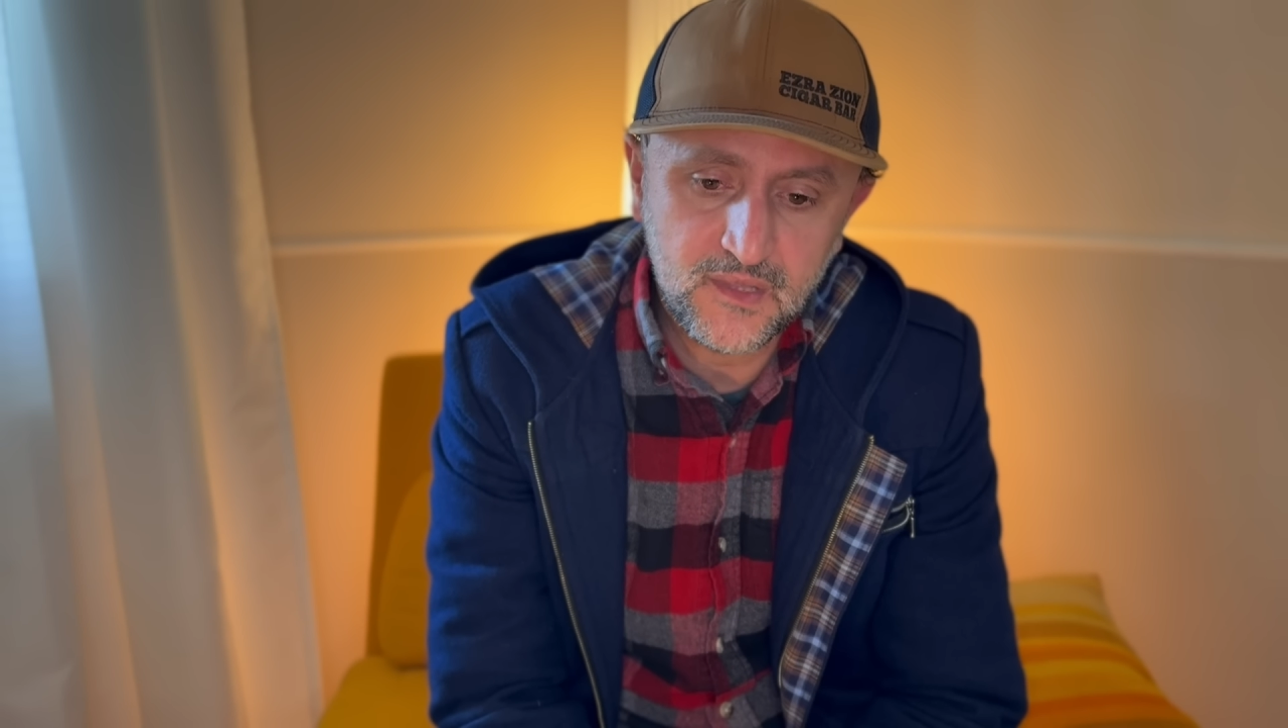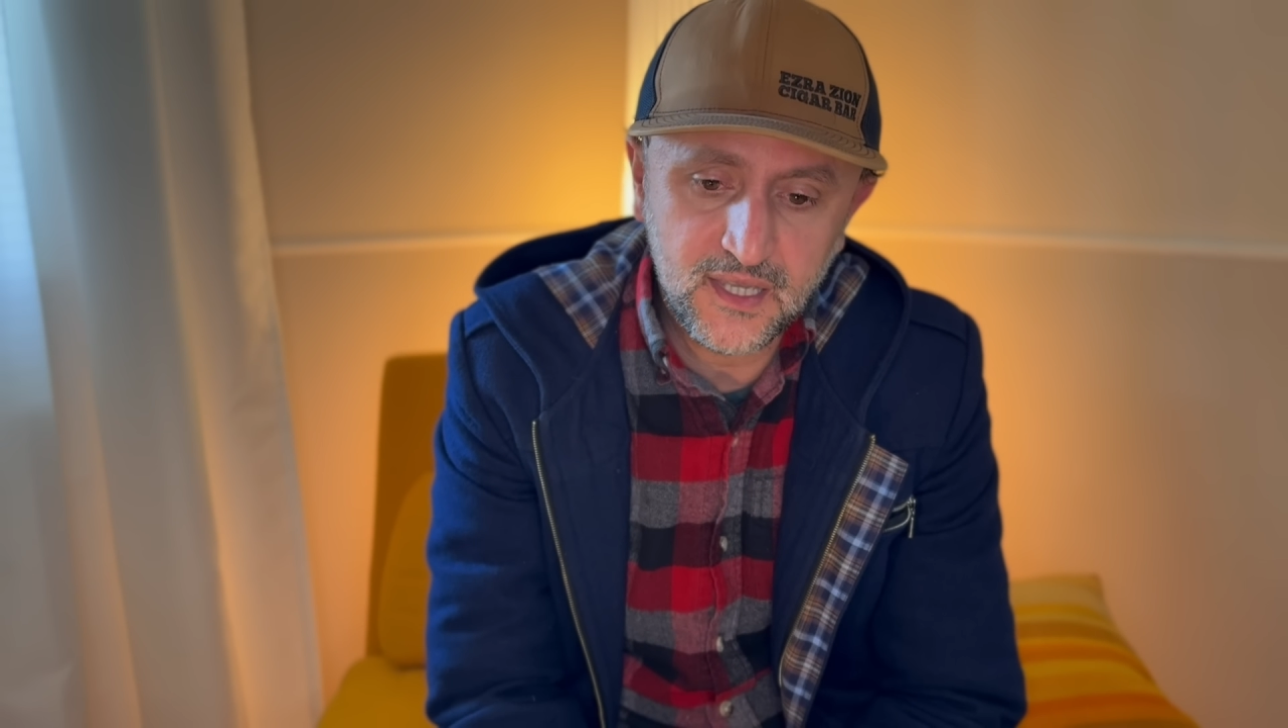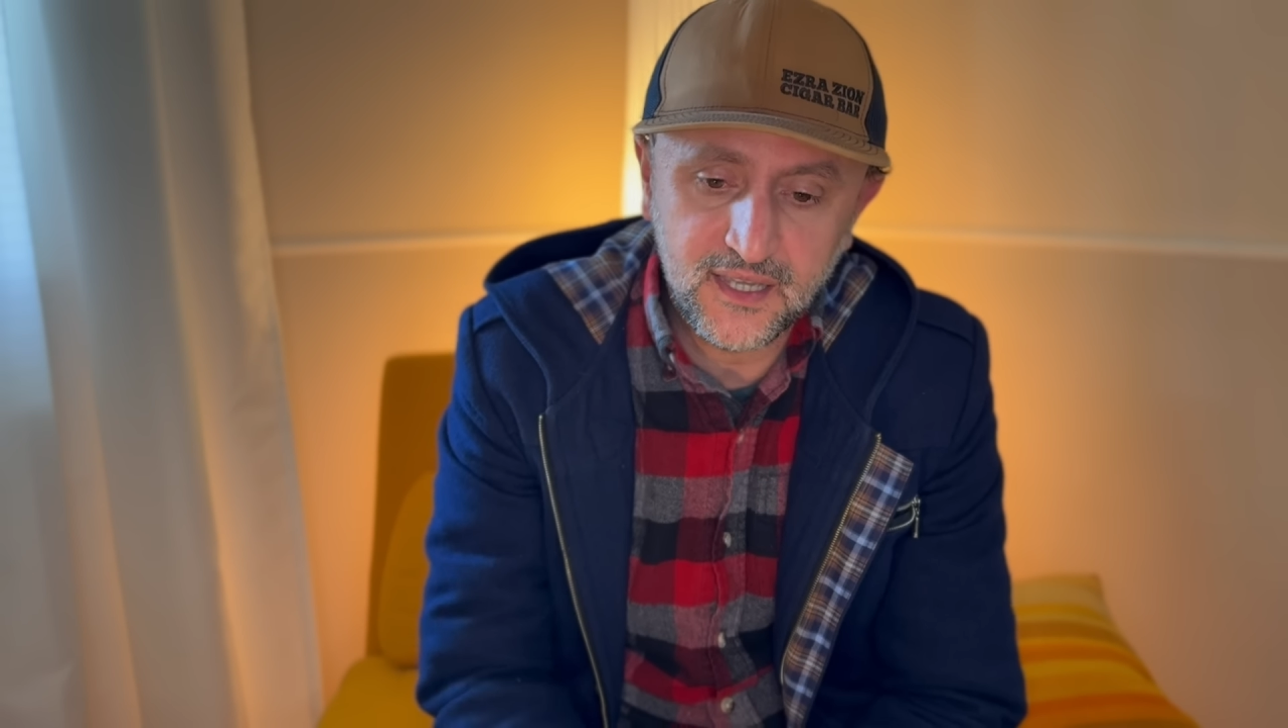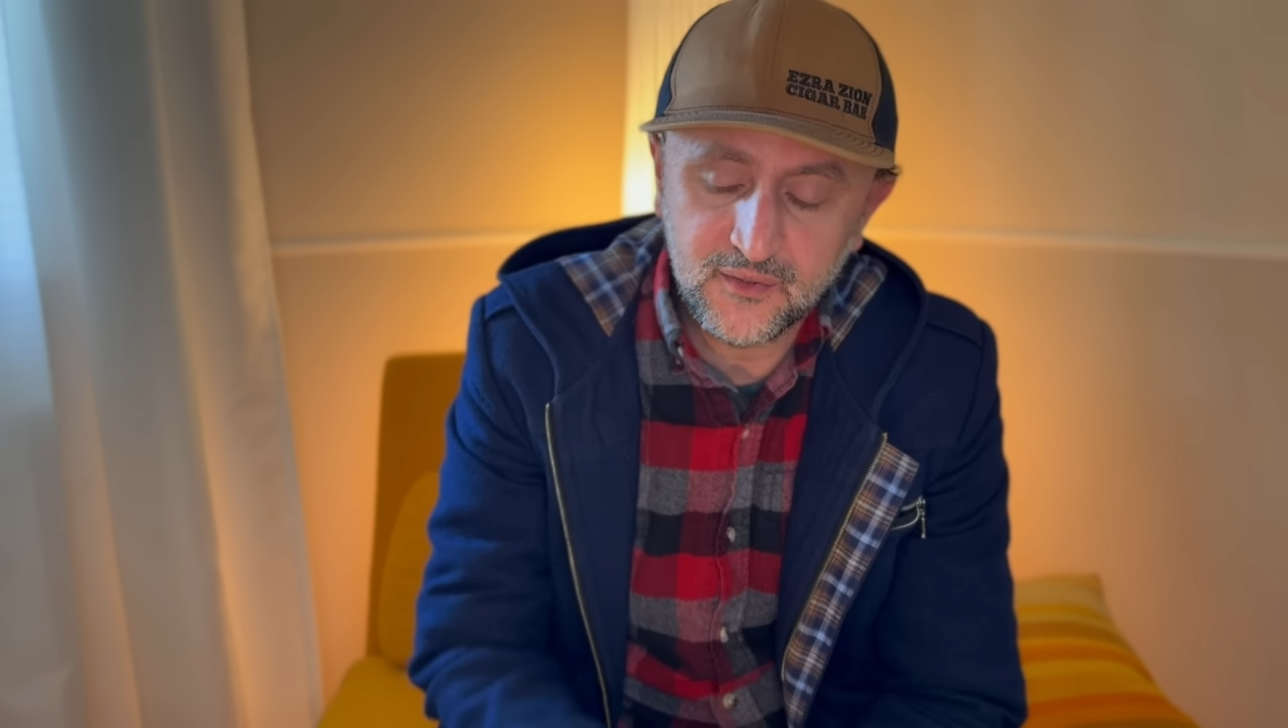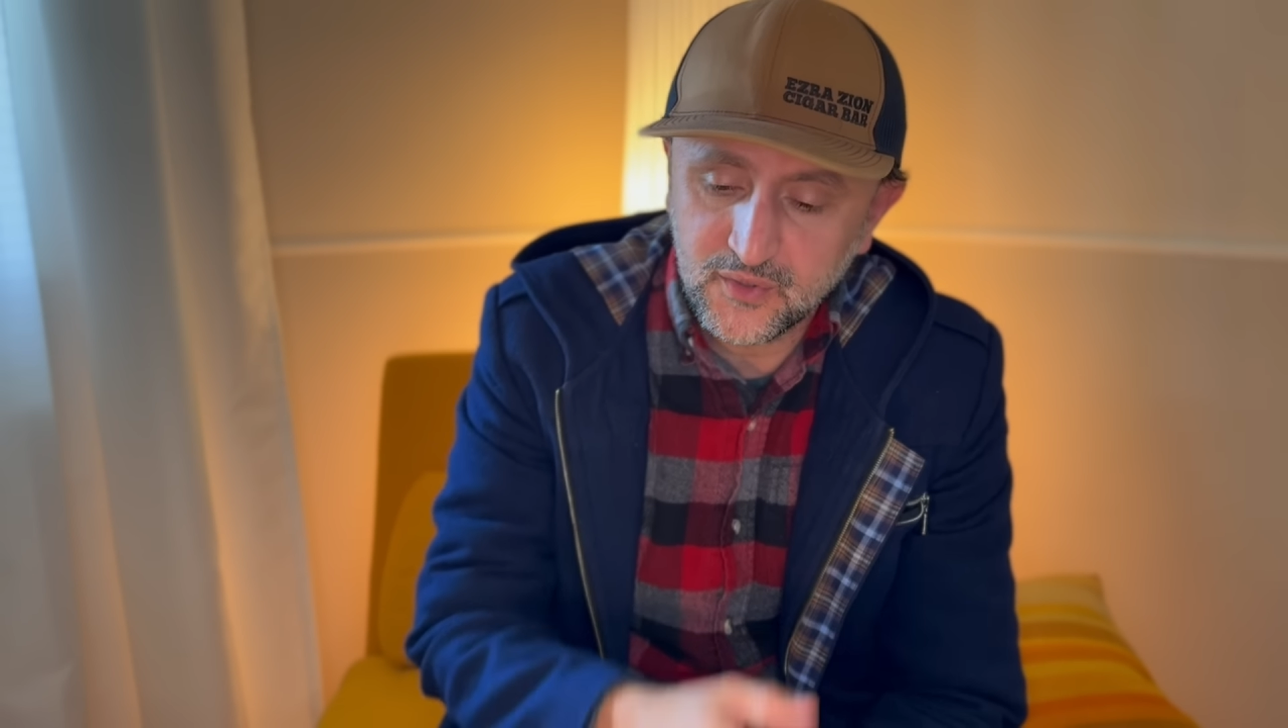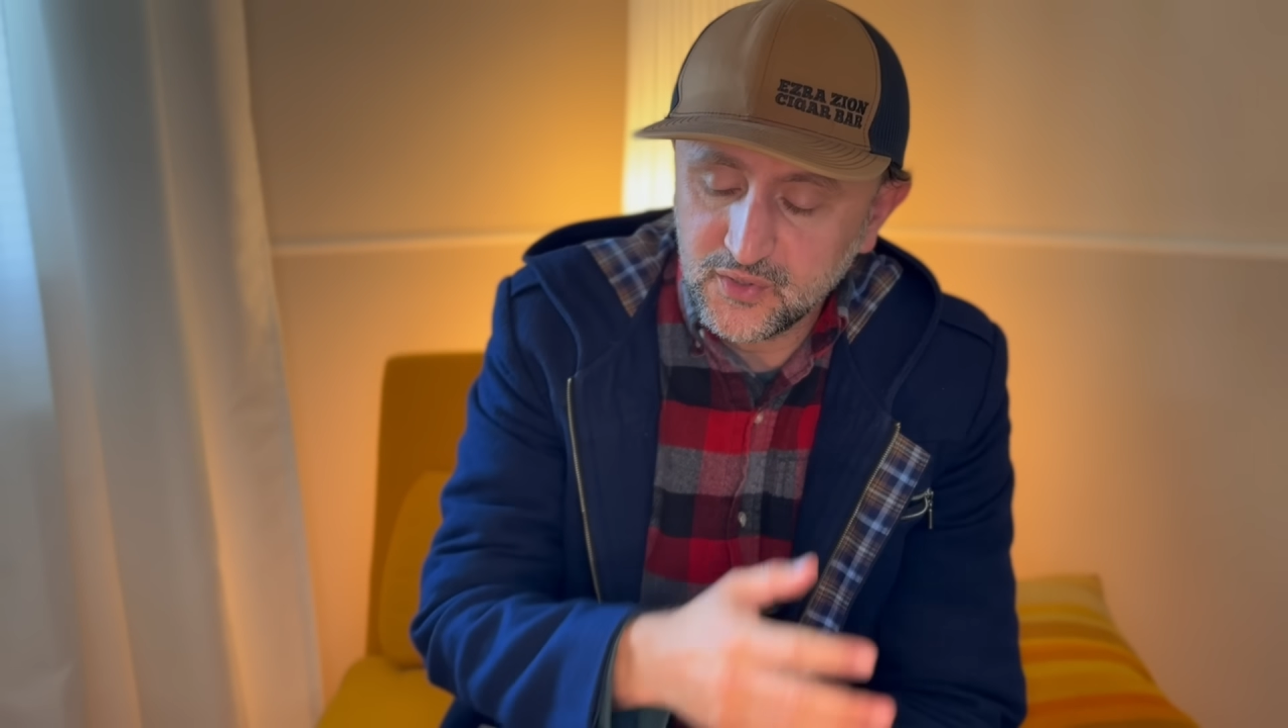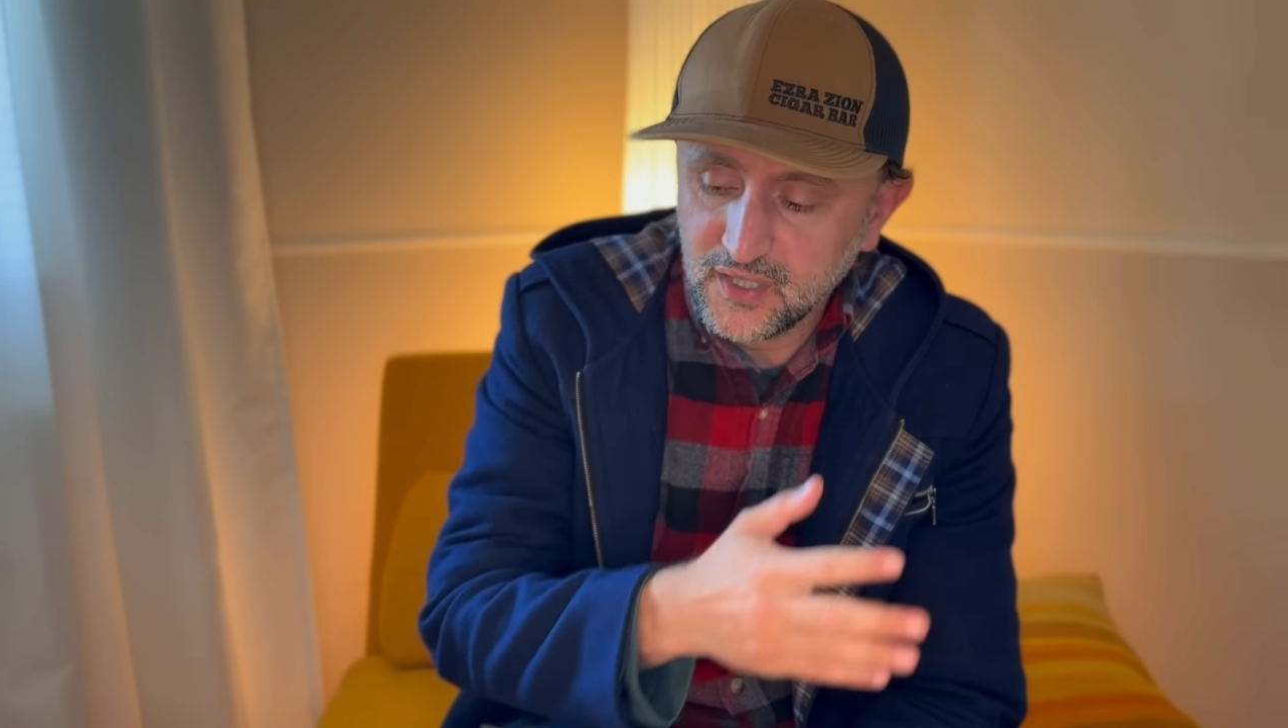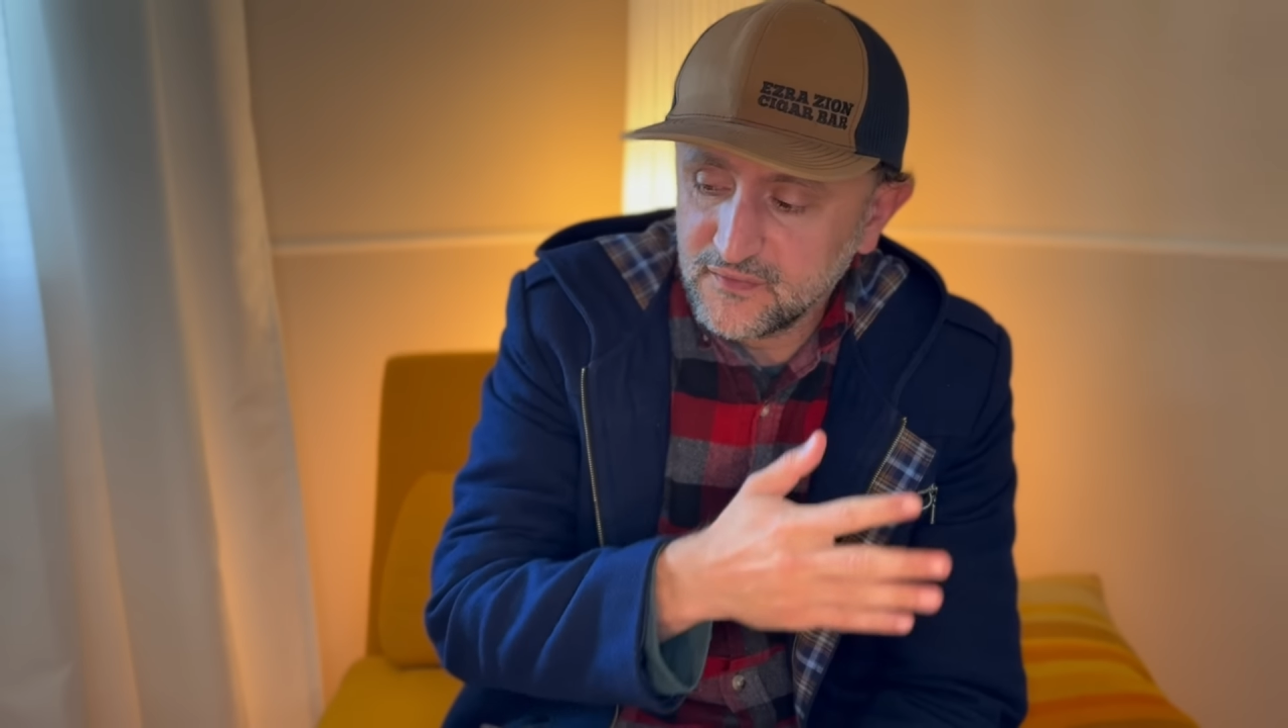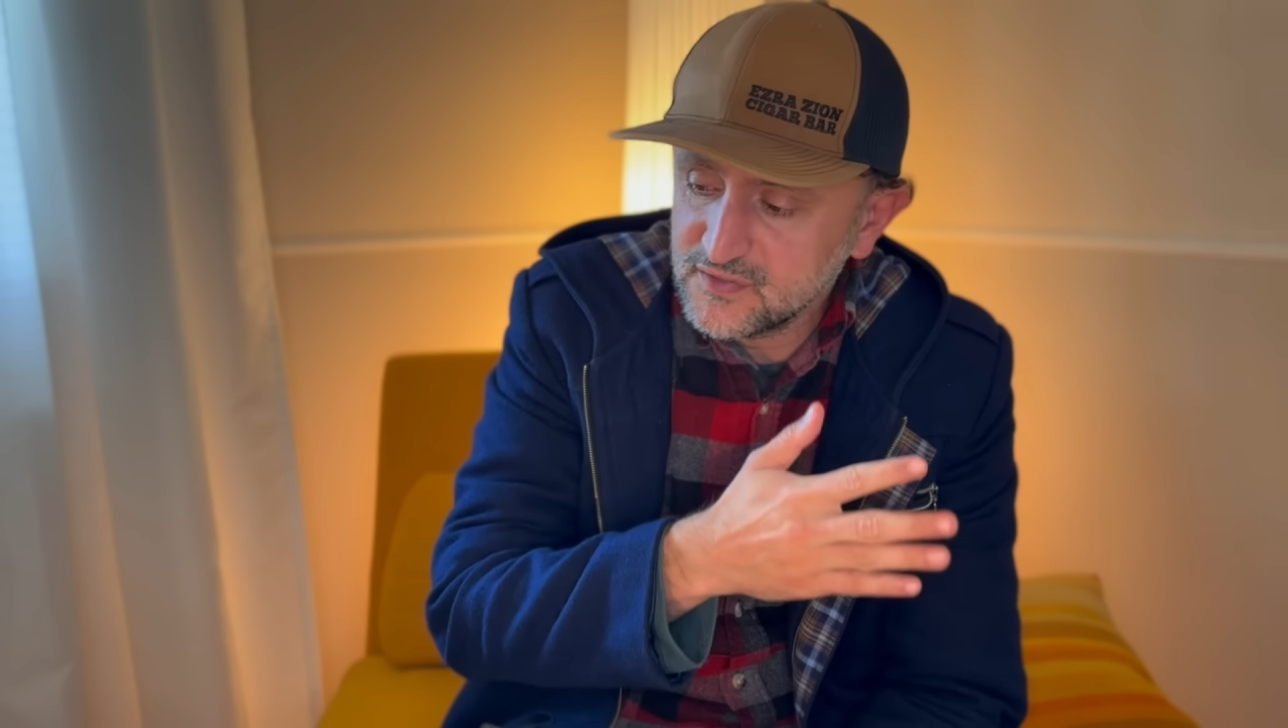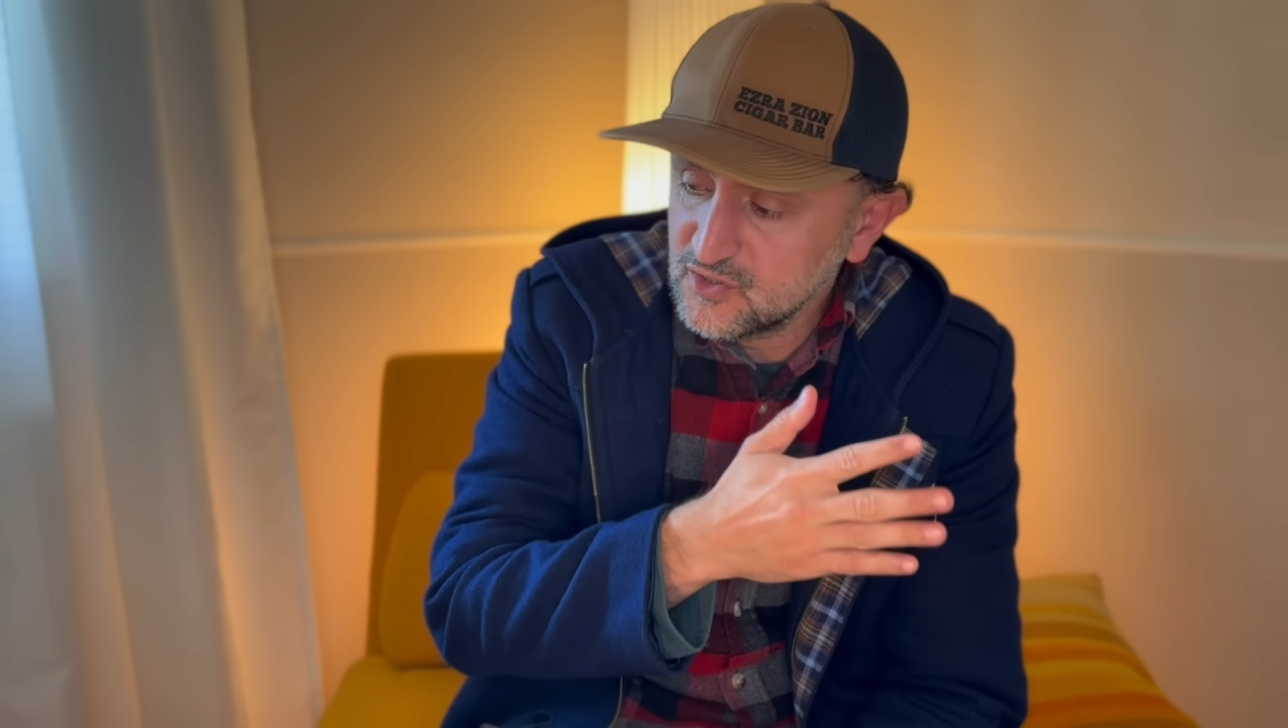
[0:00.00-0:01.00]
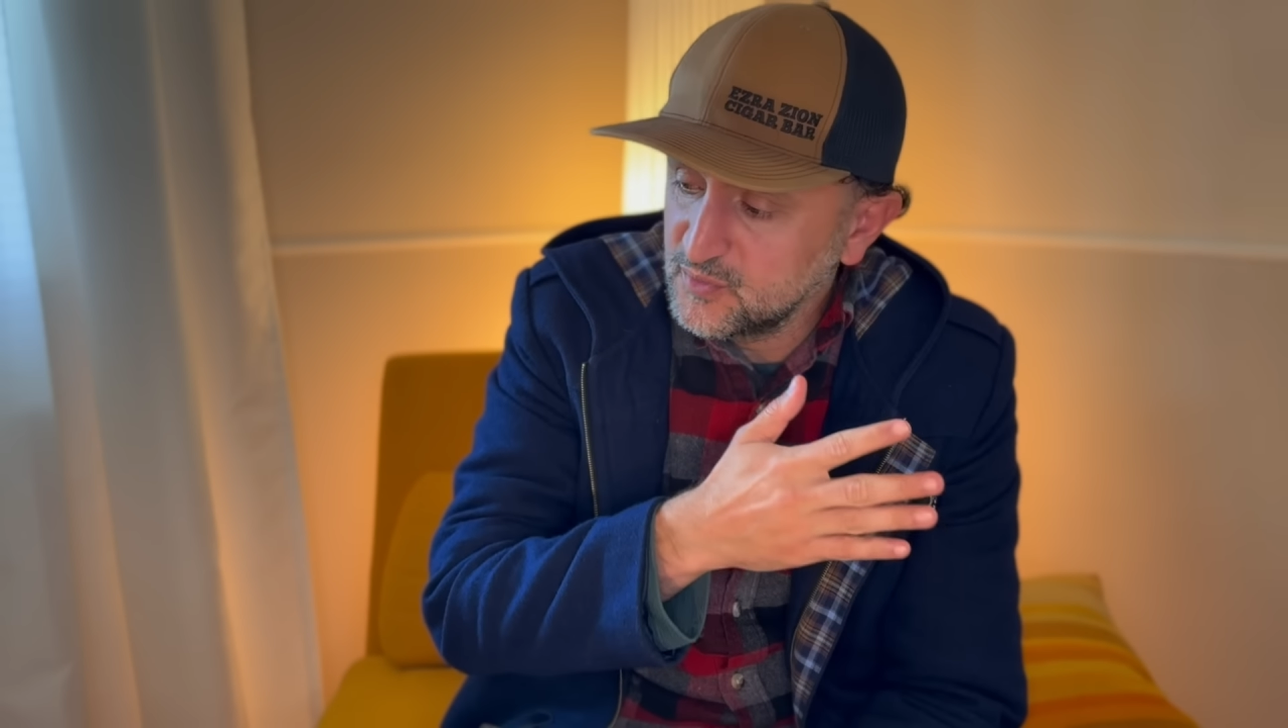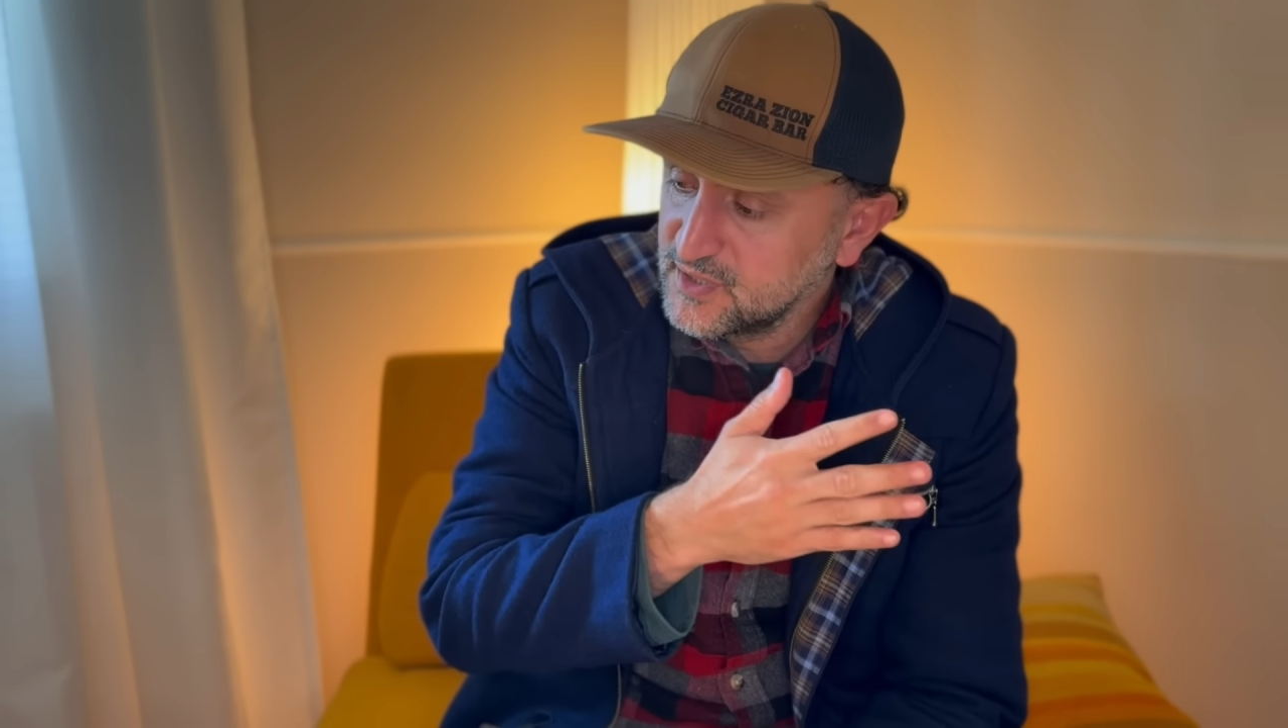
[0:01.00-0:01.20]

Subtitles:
And when you have so